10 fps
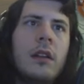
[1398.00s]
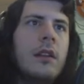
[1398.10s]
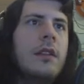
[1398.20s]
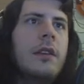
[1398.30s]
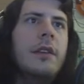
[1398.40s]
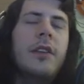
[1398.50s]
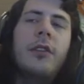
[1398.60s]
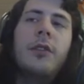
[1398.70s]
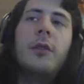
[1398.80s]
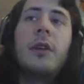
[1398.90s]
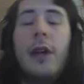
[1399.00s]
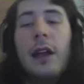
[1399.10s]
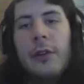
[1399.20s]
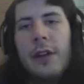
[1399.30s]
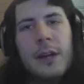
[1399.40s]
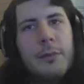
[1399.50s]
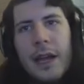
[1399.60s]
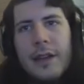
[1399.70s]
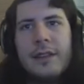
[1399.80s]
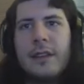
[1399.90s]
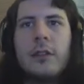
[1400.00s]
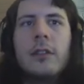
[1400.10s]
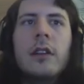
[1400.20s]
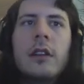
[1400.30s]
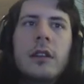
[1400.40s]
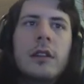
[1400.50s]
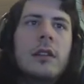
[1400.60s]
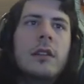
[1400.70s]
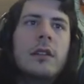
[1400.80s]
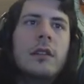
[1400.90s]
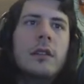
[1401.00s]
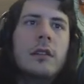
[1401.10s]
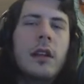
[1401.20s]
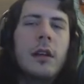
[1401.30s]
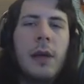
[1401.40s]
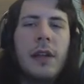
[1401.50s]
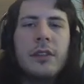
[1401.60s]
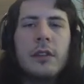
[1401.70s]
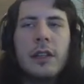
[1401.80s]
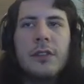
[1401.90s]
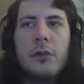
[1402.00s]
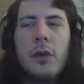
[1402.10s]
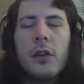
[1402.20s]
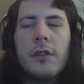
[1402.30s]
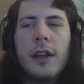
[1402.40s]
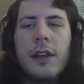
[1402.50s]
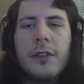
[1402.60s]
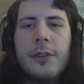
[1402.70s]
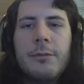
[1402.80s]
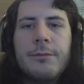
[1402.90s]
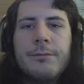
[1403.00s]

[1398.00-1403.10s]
There is also a crown and a bicycle. Bicycle lets you walk faster.